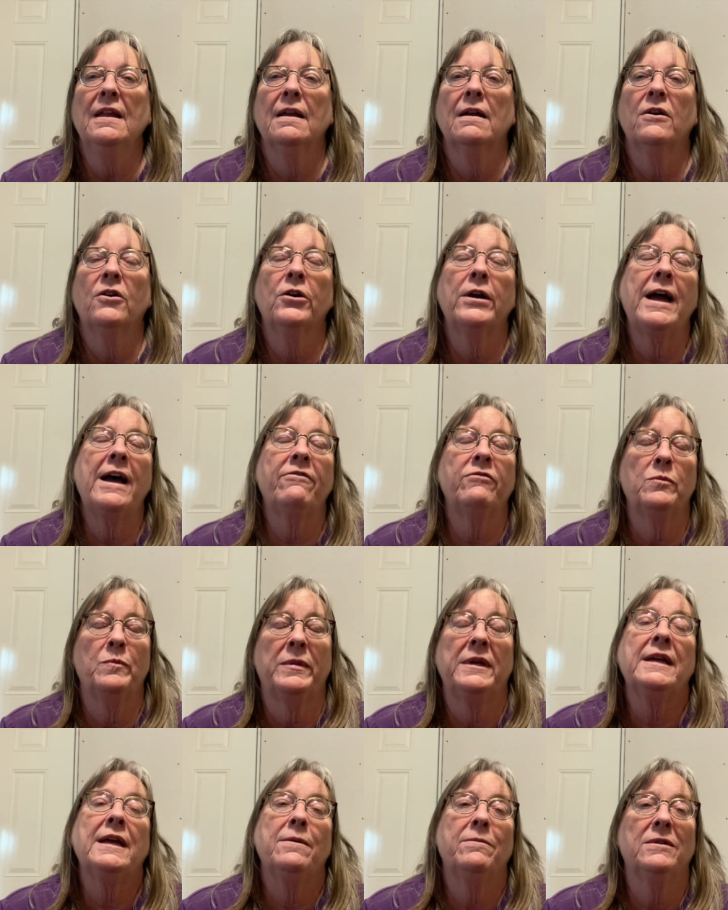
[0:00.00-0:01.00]
or haven't
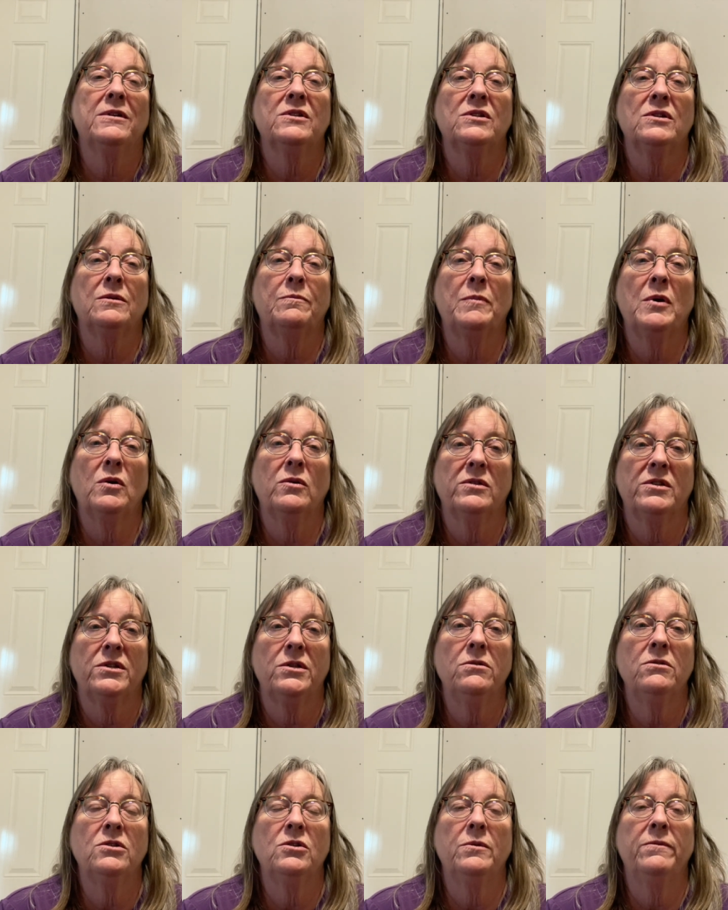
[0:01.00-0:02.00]
been able to post
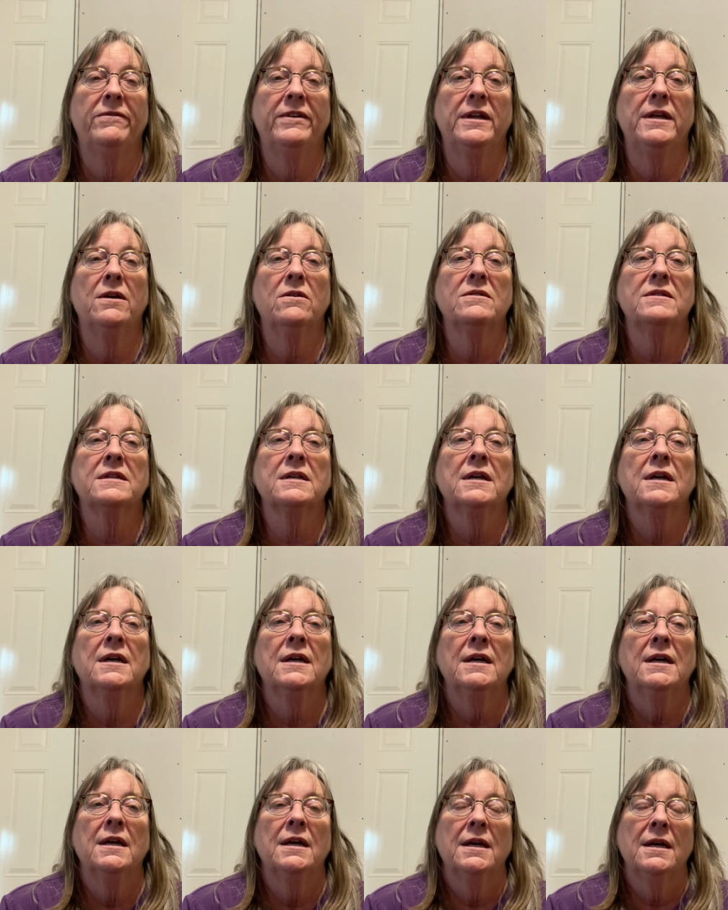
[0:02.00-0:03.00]
YouTube videos.
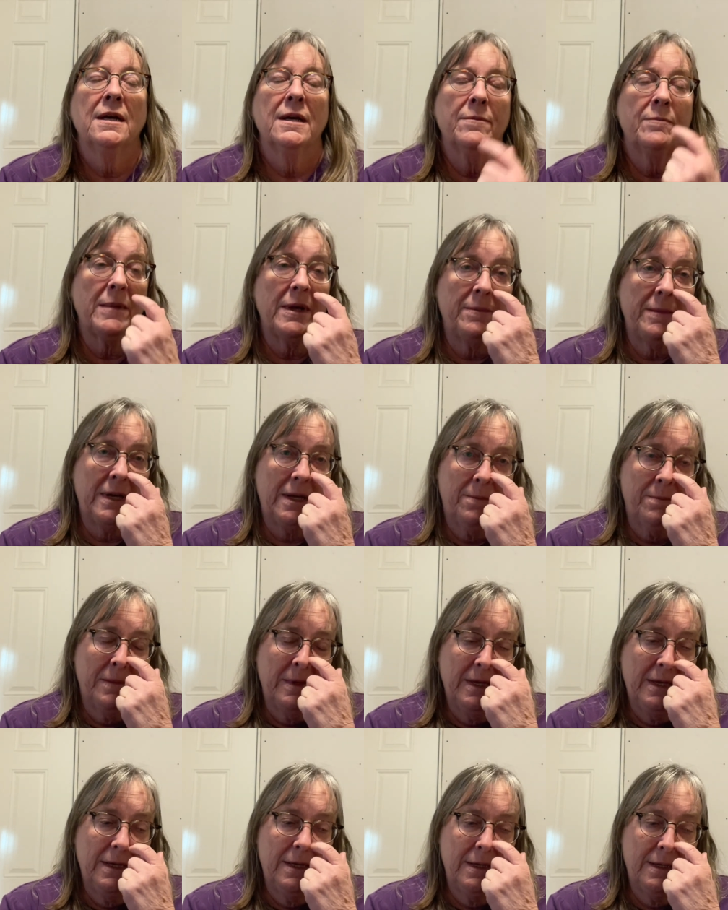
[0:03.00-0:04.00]
My
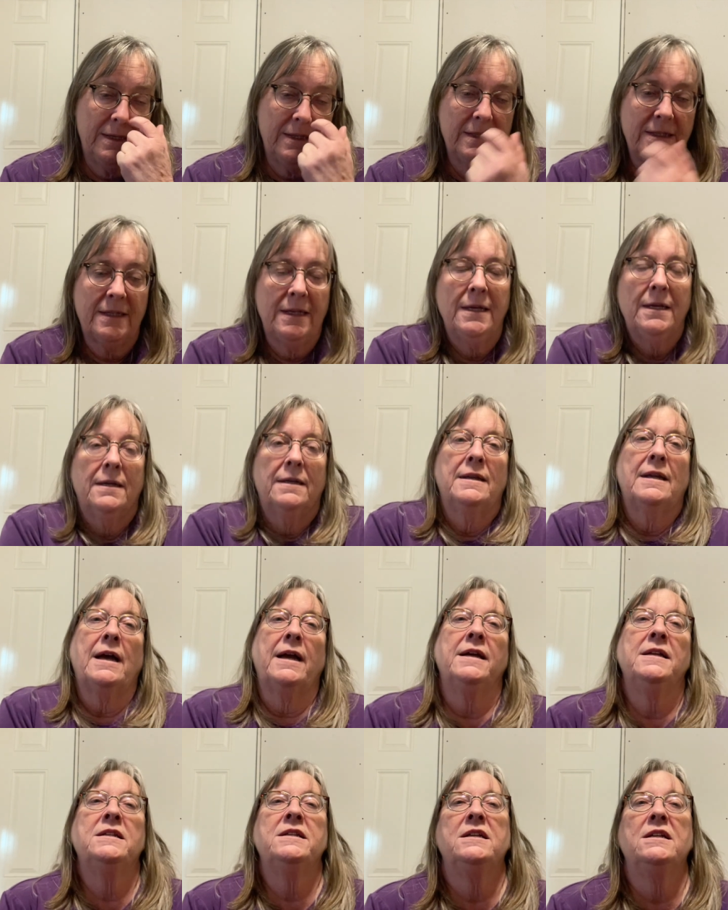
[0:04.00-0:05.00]
mom is
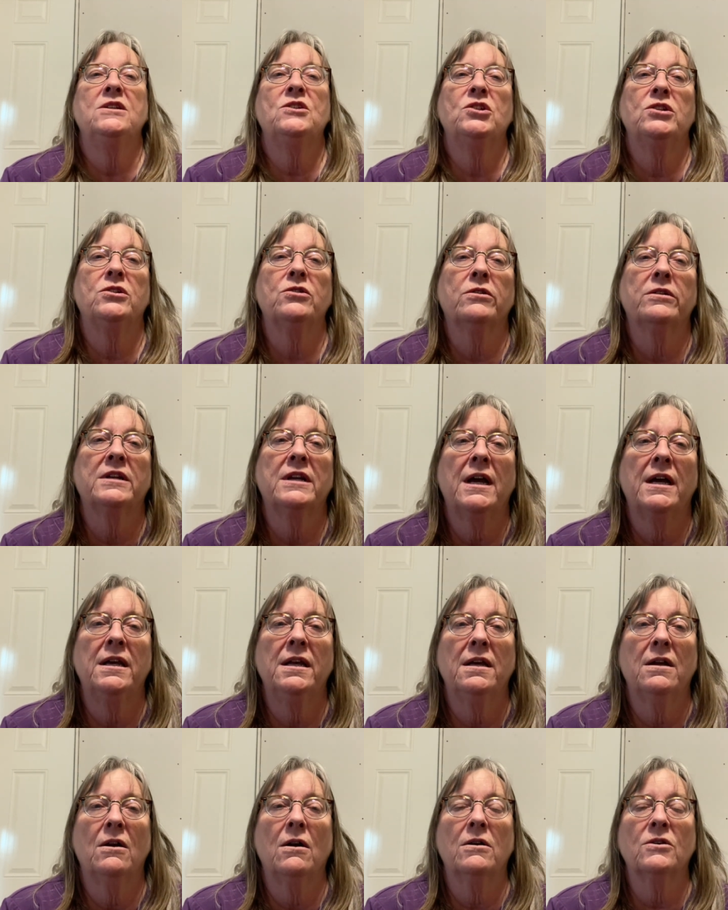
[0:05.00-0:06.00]
90. She turned 90
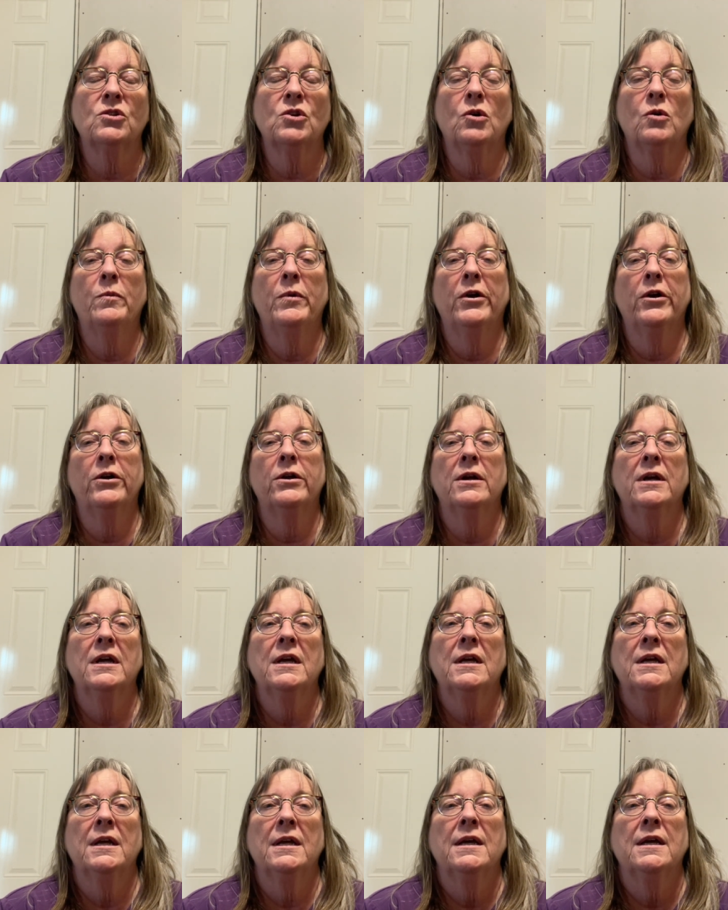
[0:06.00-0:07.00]
in October.
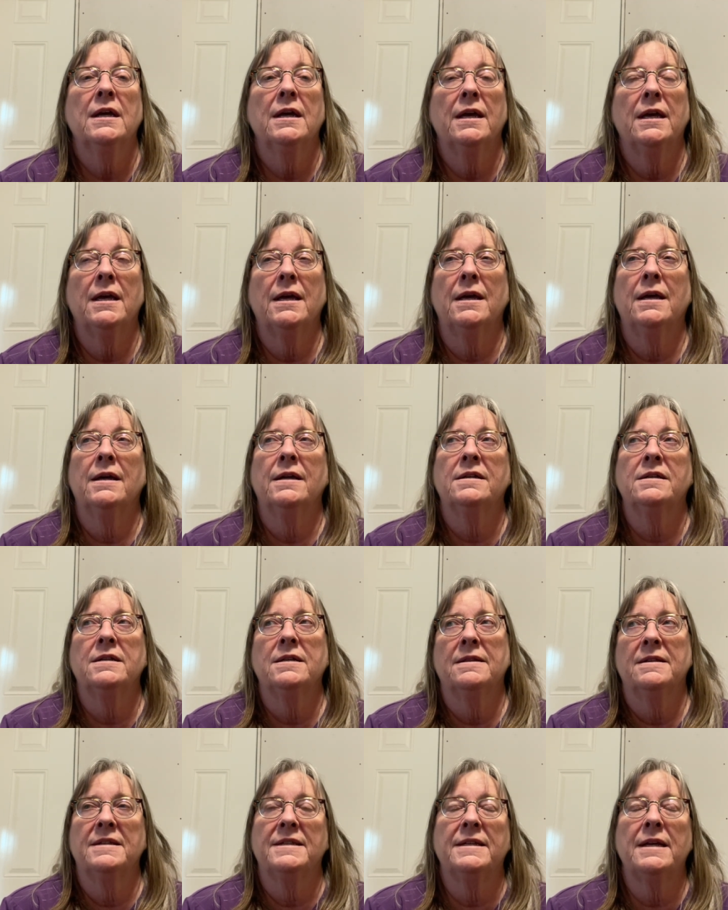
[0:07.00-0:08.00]
And
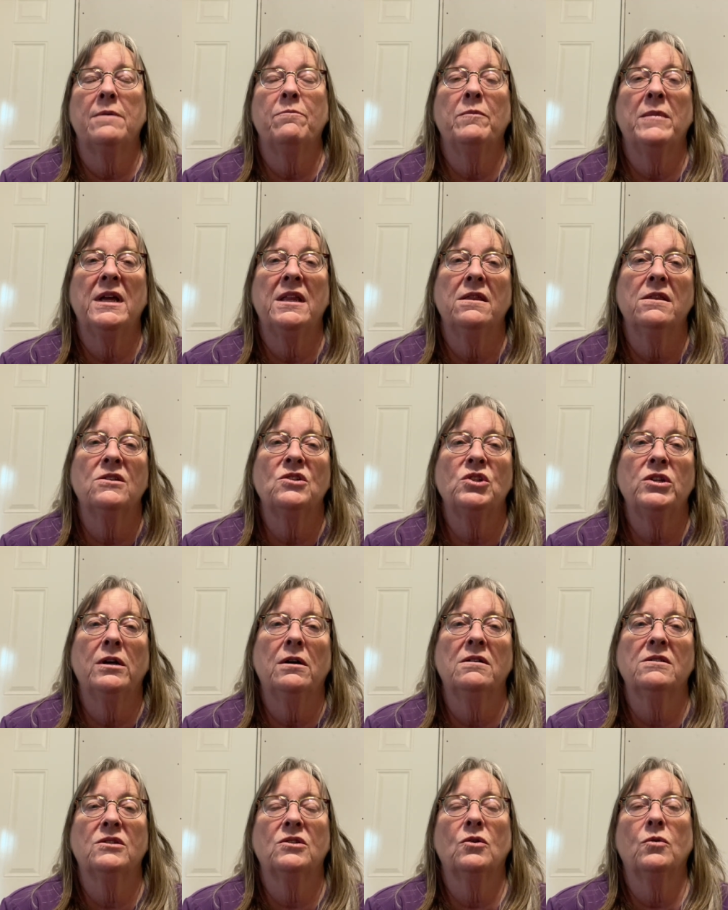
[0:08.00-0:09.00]
in the same month, she
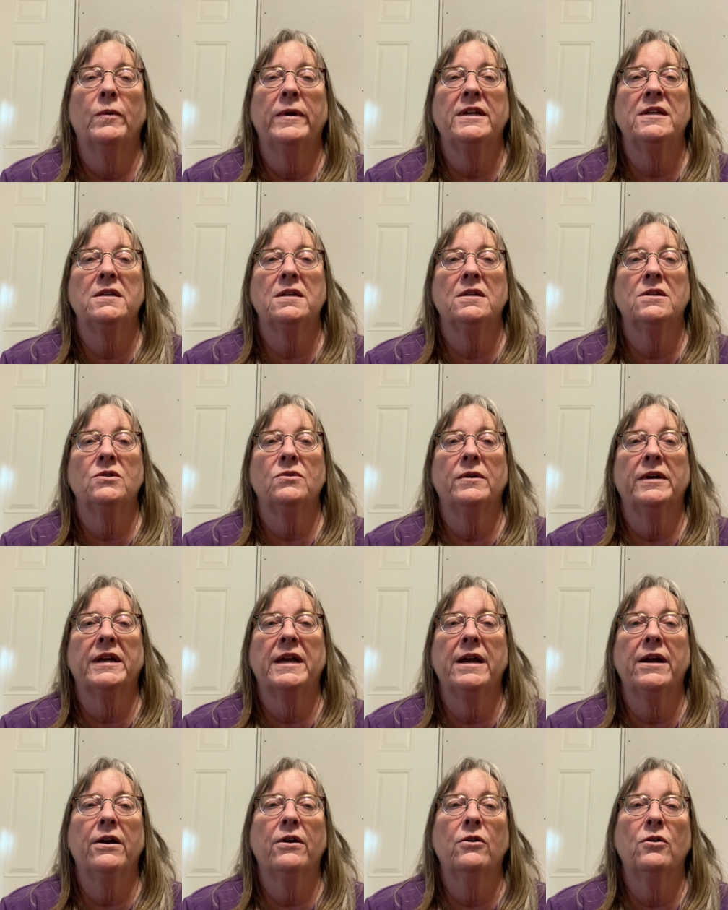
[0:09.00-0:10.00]
also went into a
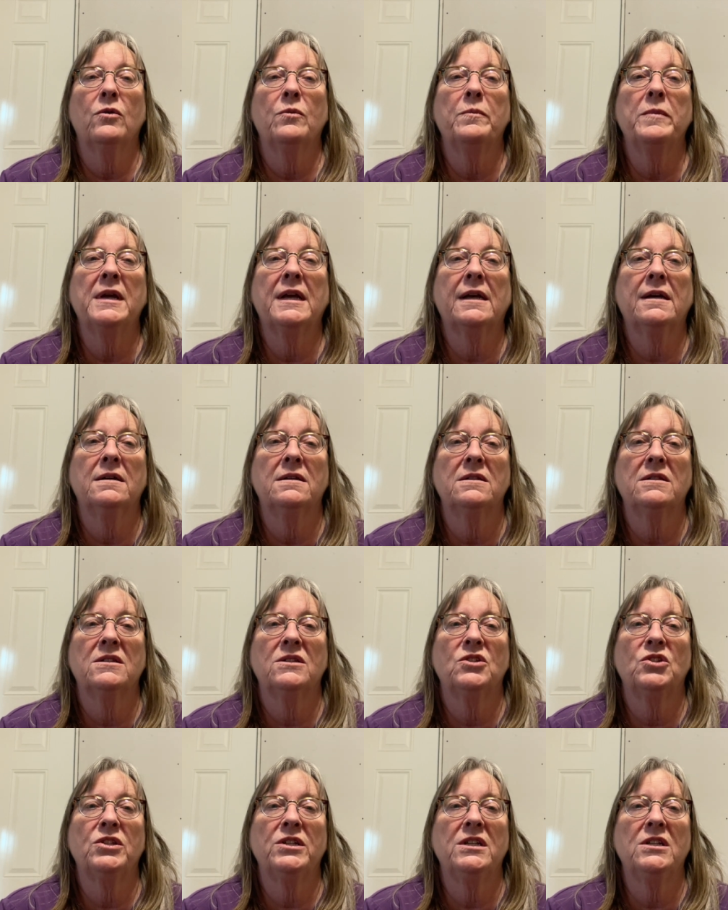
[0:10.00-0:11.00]
care home
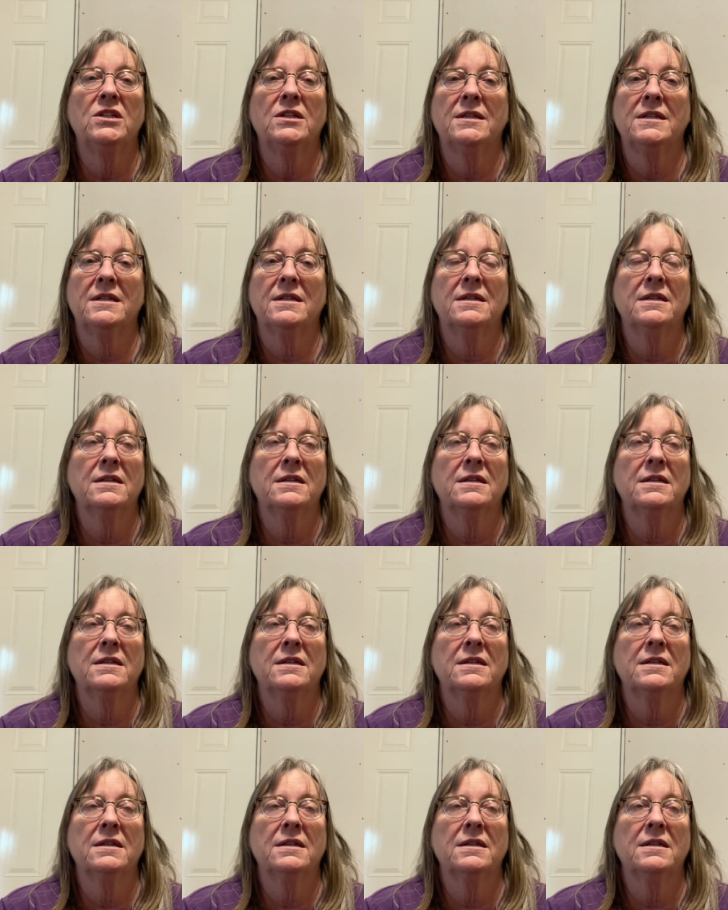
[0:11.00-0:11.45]
because she just